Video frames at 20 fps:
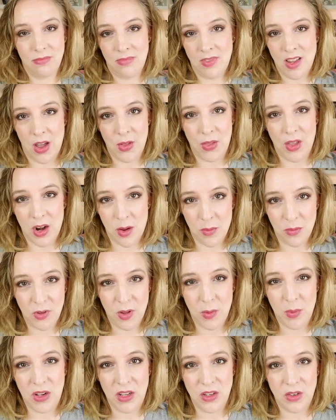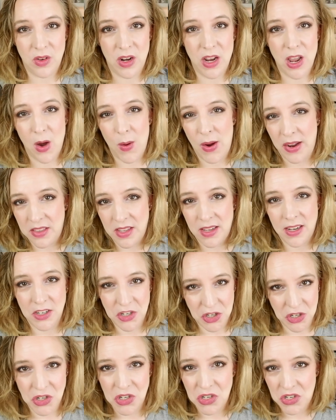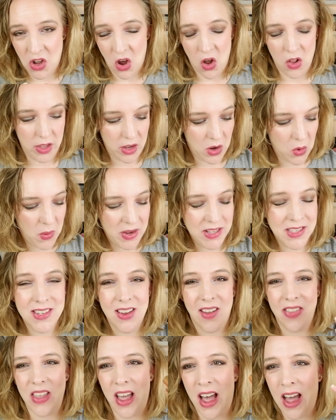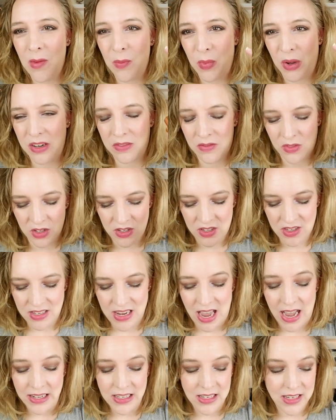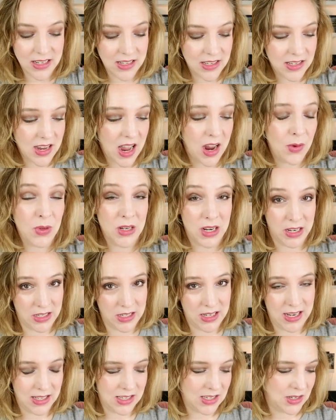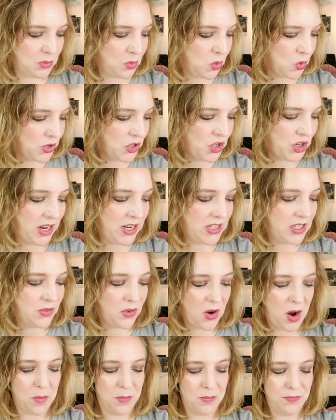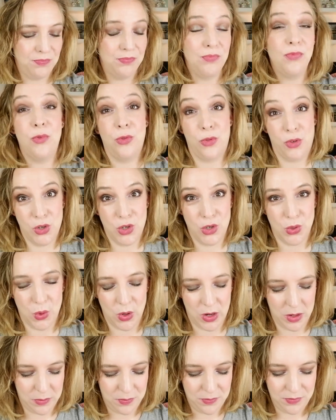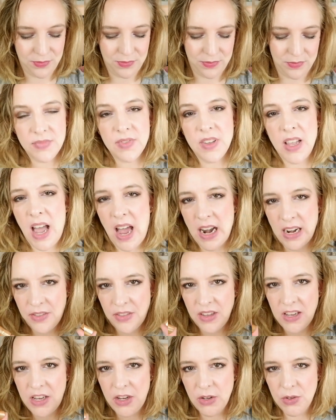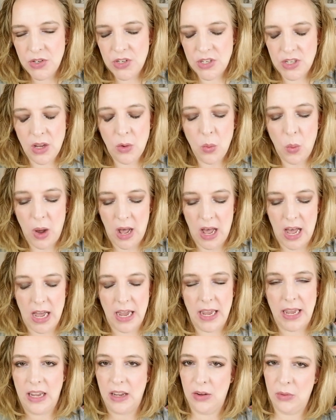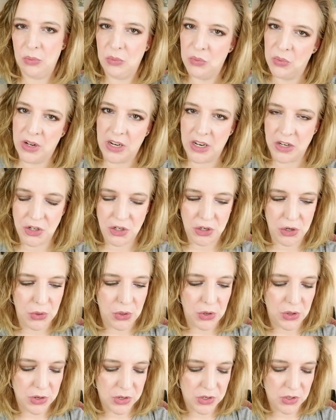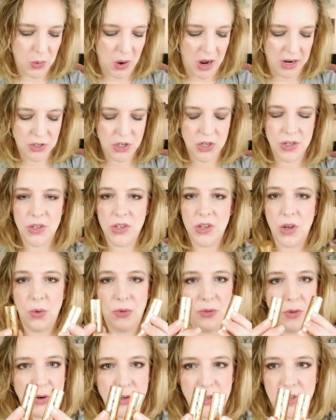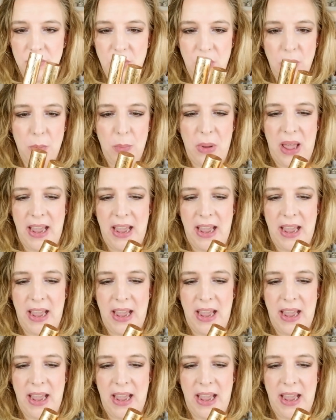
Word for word: now that I'm filming this video, I think I should just call it quits on that, but the satins, I would like to get some more shades from, for sure. And I think you'll see why when I show you the swatches. So first of all, the